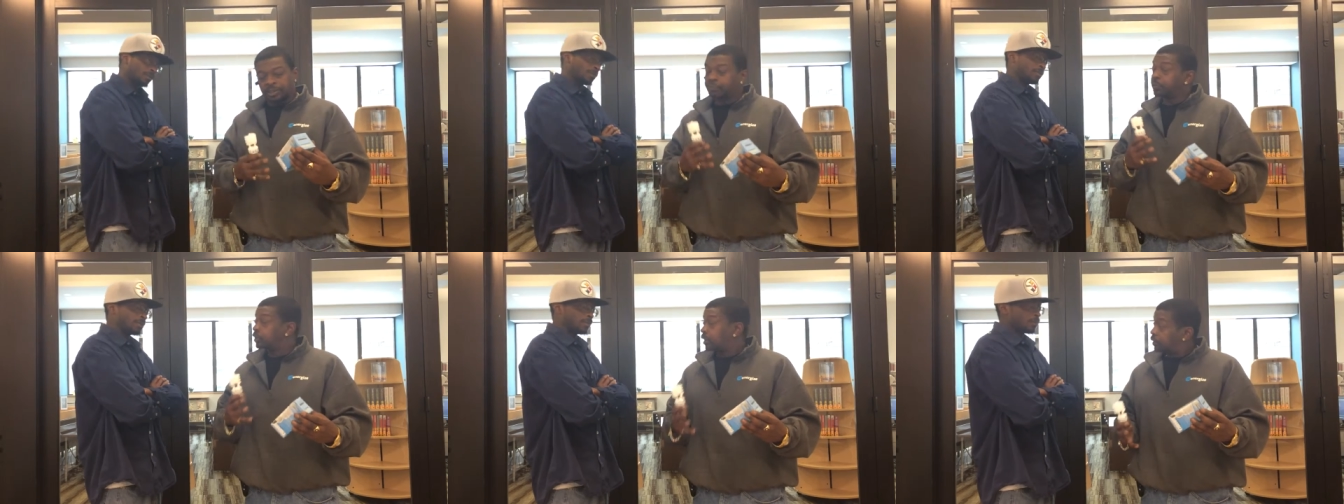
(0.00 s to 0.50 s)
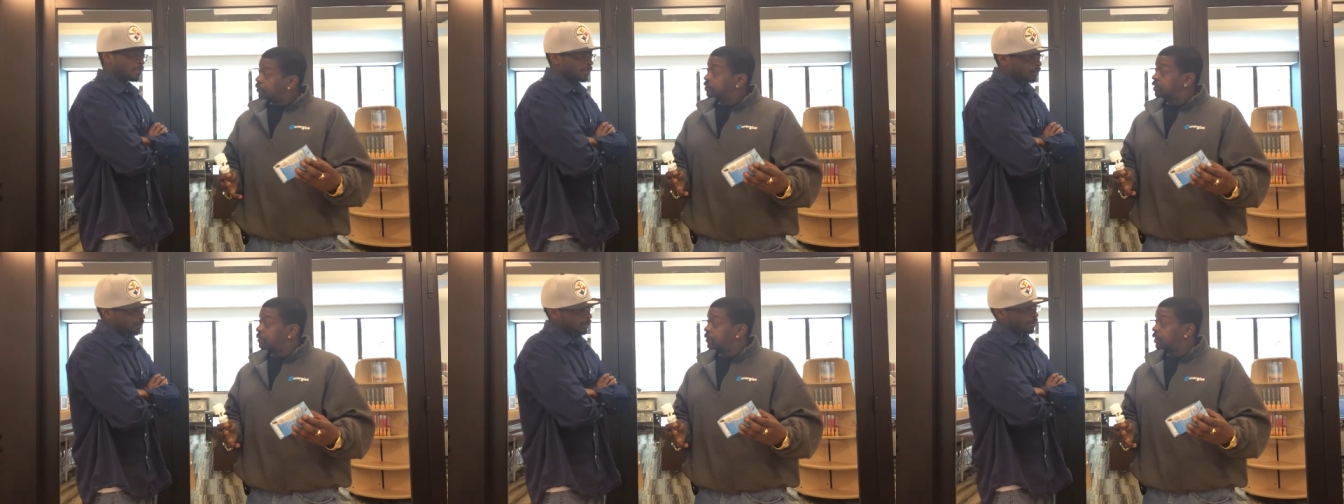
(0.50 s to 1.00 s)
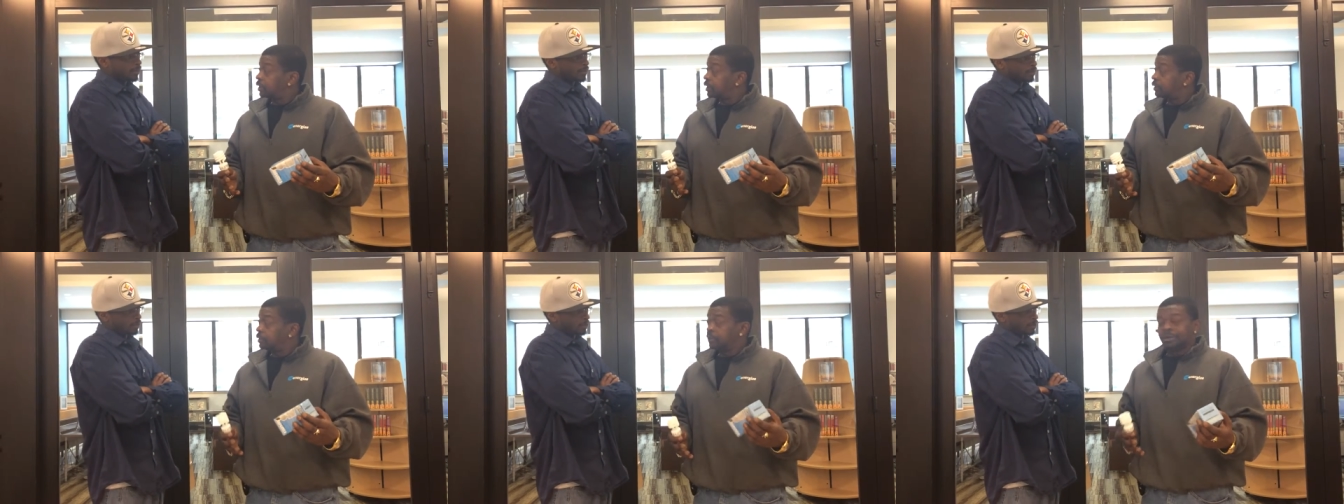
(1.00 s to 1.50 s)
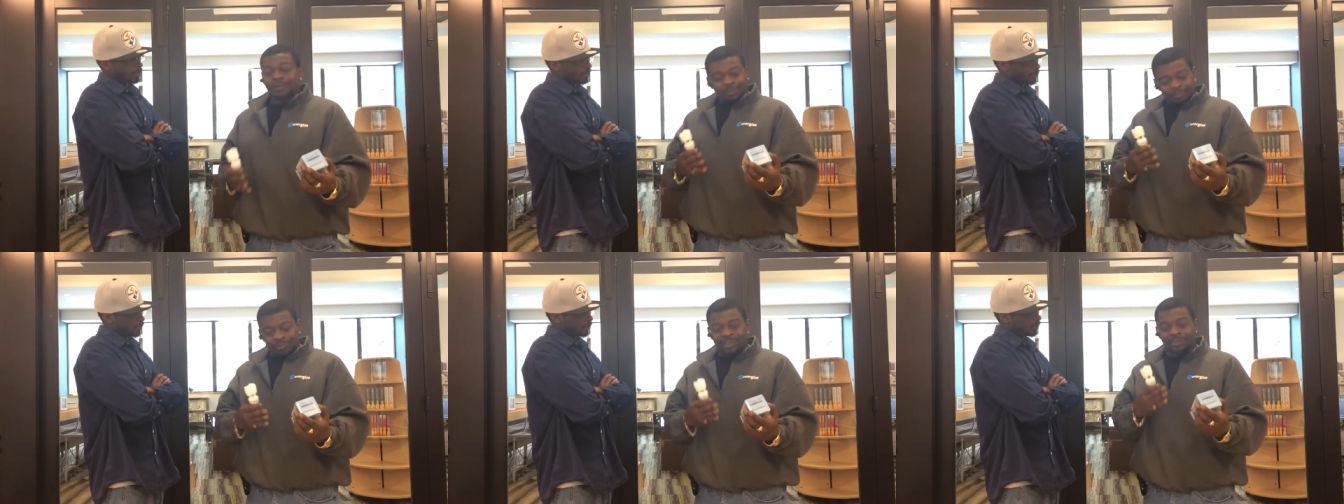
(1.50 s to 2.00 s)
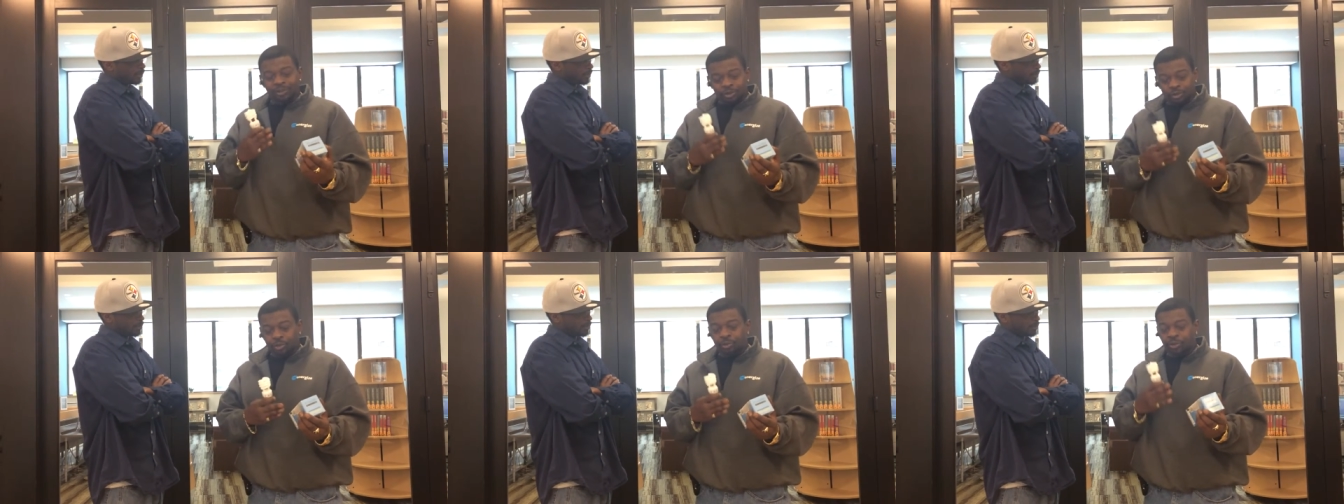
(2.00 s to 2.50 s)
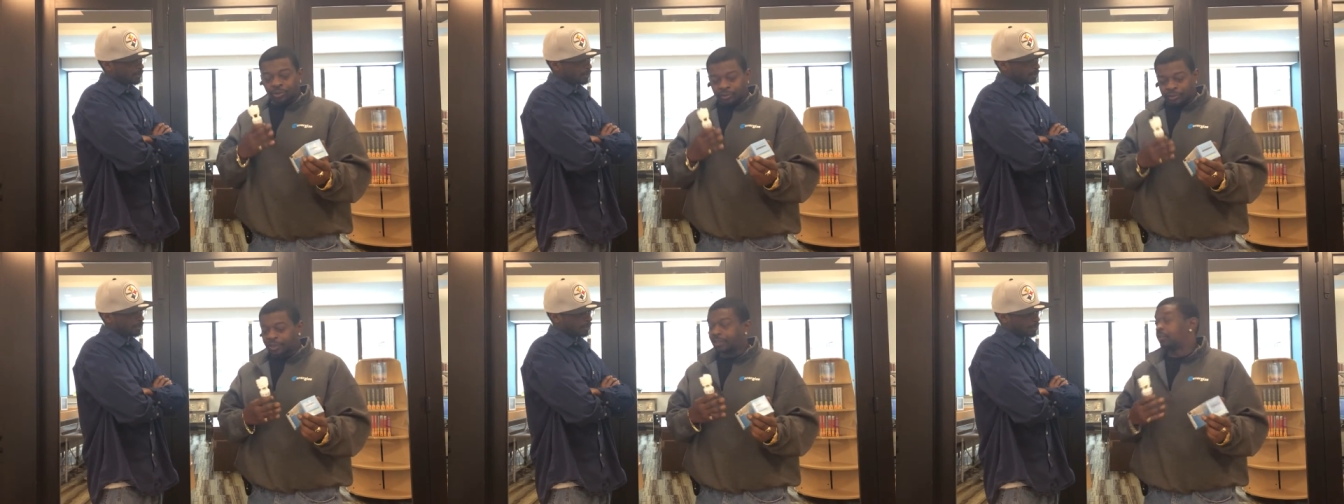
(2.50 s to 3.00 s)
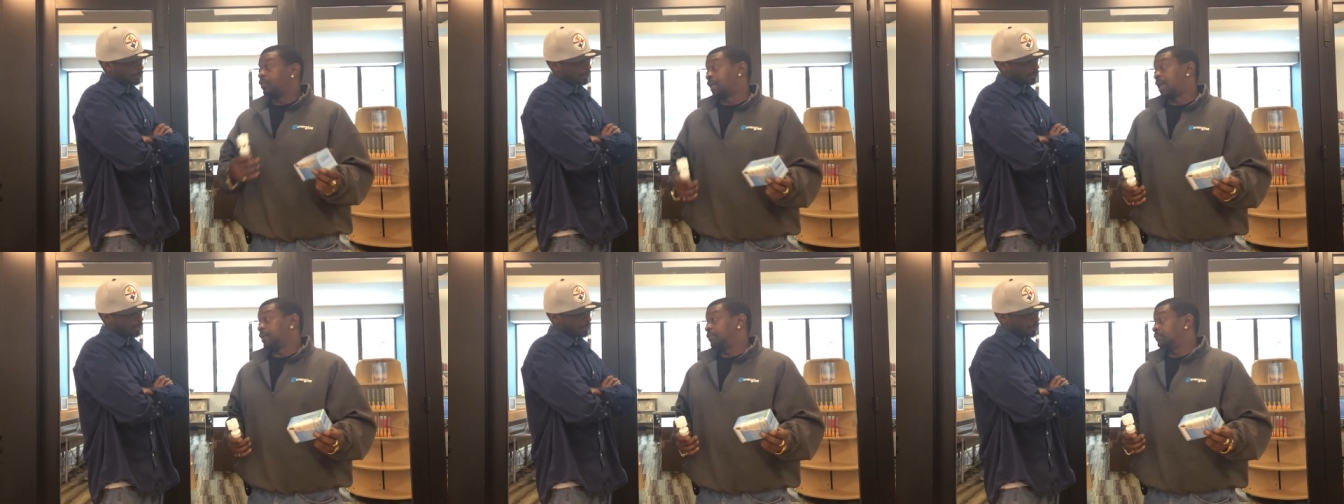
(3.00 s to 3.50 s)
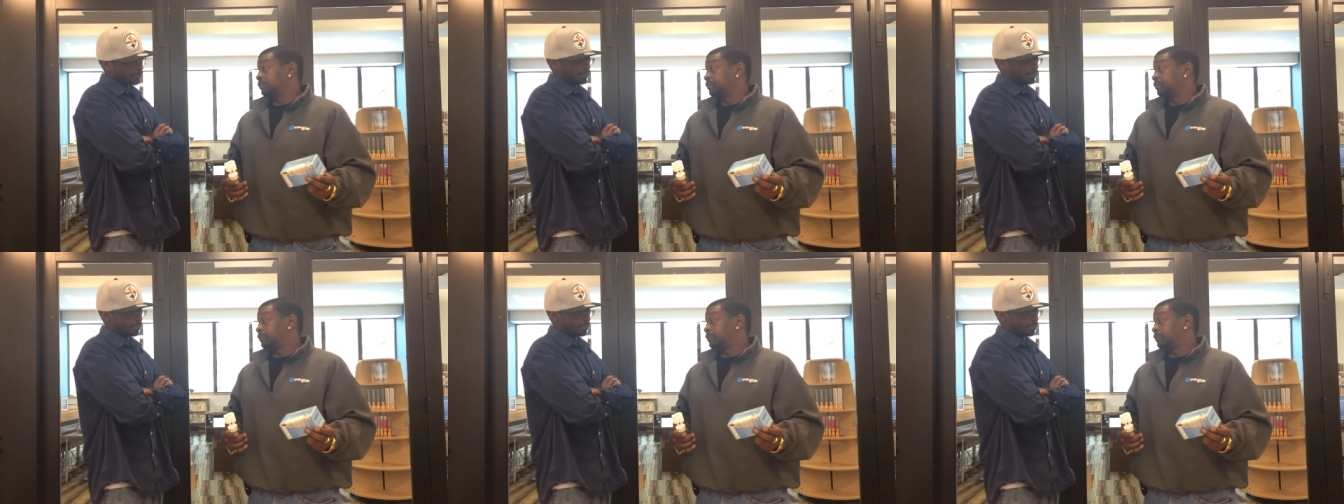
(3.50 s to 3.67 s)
different colors and everything, but it's a truer, clearer light.